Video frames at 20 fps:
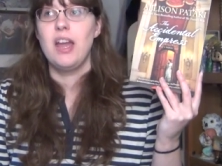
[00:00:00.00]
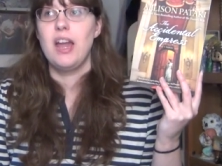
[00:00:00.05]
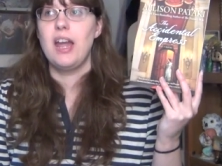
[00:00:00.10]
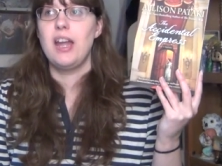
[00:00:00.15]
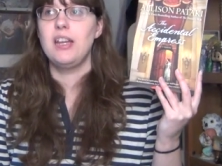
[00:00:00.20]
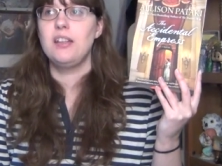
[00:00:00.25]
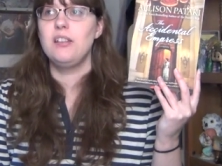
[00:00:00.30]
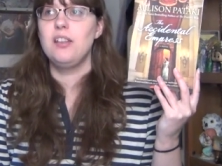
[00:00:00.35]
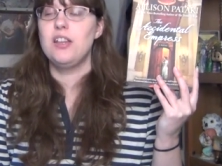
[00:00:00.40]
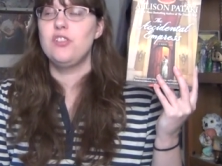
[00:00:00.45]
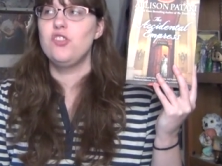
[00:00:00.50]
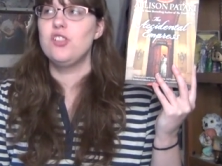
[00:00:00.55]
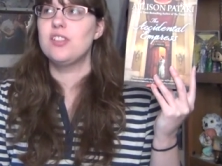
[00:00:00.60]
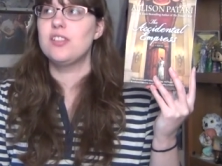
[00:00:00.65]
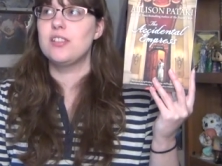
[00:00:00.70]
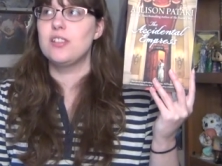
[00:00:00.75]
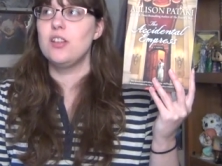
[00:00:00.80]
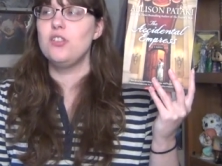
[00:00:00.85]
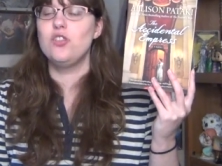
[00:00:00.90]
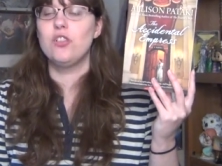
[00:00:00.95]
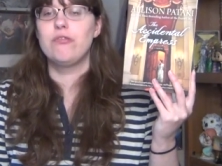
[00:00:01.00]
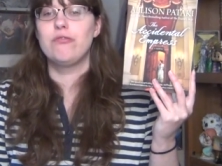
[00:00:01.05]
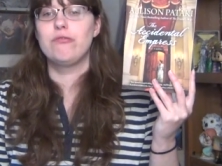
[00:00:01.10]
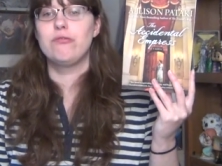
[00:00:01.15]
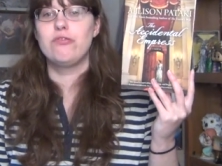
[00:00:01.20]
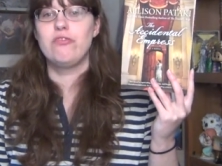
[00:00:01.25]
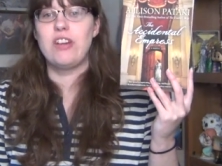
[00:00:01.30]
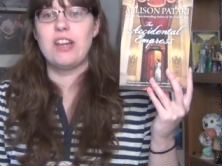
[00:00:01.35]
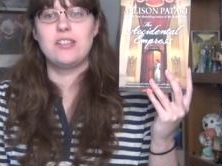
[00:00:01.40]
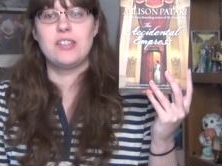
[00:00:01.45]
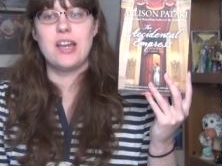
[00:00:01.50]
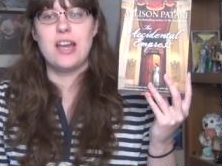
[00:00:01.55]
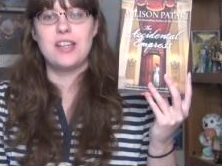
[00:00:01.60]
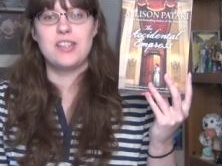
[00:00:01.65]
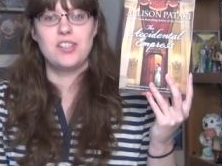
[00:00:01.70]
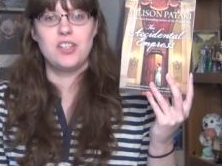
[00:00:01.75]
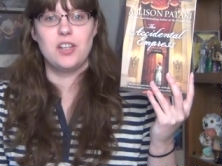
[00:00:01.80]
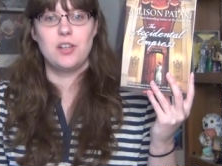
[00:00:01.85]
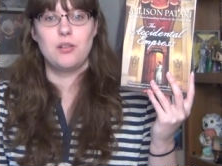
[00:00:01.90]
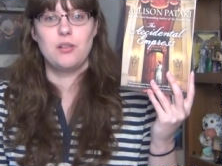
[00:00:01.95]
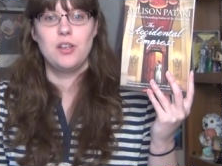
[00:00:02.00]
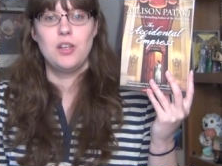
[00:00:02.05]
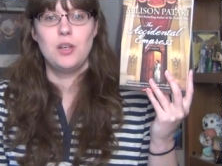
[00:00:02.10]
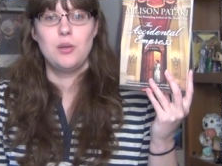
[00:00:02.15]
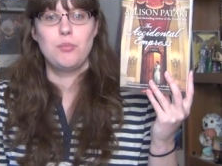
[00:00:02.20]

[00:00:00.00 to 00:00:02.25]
And yeah, just such a fantastic